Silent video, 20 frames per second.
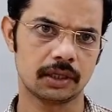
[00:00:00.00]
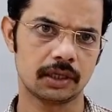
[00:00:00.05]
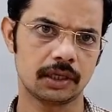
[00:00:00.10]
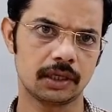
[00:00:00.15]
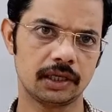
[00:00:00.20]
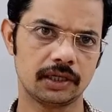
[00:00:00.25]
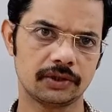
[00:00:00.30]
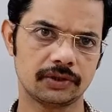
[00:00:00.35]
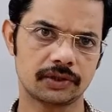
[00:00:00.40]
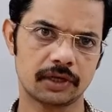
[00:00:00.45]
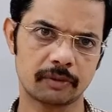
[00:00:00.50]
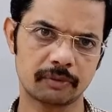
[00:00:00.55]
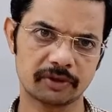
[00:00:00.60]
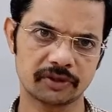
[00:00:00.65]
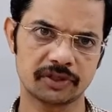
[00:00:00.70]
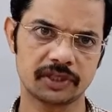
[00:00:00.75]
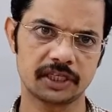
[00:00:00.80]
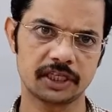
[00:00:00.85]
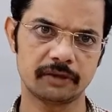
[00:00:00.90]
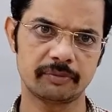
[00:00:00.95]
is
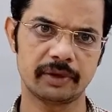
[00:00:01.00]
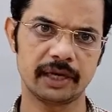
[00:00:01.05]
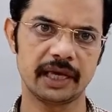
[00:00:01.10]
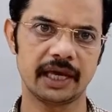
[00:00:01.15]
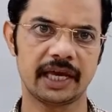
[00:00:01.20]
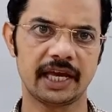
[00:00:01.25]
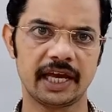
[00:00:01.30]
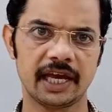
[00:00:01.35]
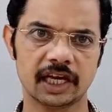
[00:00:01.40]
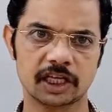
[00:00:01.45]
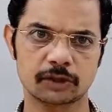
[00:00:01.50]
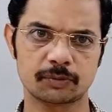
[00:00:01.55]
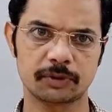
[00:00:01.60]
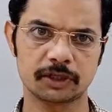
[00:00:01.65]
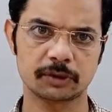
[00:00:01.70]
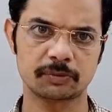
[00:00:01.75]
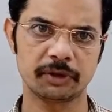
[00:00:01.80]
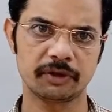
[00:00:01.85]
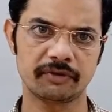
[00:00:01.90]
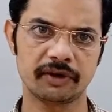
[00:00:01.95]
represented by ax
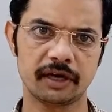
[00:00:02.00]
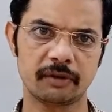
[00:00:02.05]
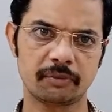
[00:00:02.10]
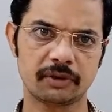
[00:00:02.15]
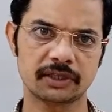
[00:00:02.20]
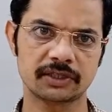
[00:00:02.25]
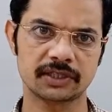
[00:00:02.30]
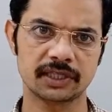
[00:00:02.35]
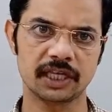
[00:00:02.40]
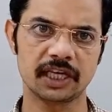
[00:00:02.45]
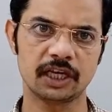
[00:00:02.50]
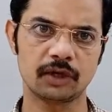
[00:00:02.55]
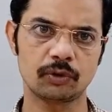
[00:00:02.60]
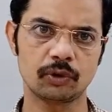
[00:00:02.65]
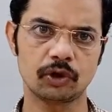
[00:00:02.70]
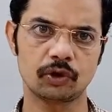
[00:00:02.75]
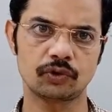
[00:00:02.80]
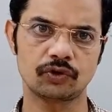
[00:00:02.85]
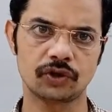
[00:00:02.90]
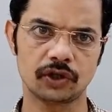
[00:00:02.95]
plus by plus c
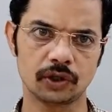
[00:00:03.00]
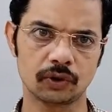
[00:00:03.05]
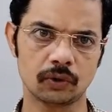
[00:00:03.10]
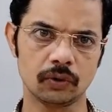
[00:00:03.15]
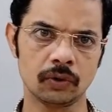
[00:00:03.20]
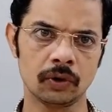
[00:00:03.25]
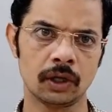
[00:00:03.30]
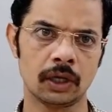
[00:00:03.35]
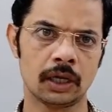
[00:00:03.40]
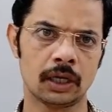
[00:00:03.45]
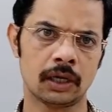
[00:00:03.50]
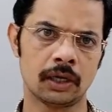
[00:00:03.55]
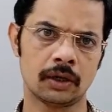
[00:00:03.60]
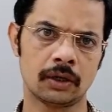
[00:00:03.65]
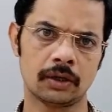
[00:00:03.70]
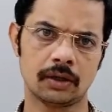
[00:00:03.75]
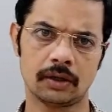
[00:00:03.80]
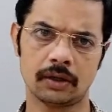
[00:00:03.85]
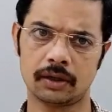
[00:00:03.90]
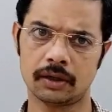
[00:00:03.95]
equal to 0,
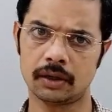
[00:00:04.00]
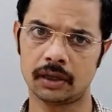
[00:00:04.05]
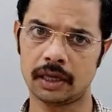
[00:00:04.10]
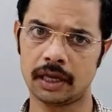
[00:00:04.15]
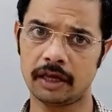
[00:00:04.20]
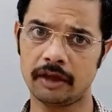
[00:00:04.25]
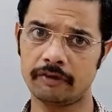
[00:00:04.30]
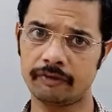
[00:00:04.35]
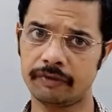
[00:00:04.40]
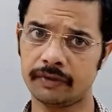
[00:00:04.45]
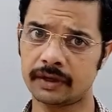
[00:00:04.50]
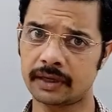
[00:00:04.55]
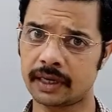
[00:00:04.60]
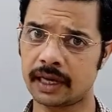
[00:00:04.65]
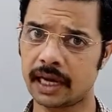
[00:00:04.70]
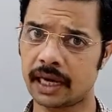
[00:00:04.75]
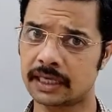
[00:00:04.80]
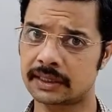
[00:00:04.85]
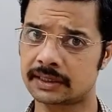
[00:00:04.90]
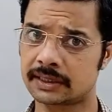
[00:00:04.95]
if it
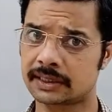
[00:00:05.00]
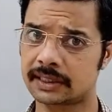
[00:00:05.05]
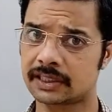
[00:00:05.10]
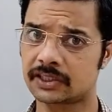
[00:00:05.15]
has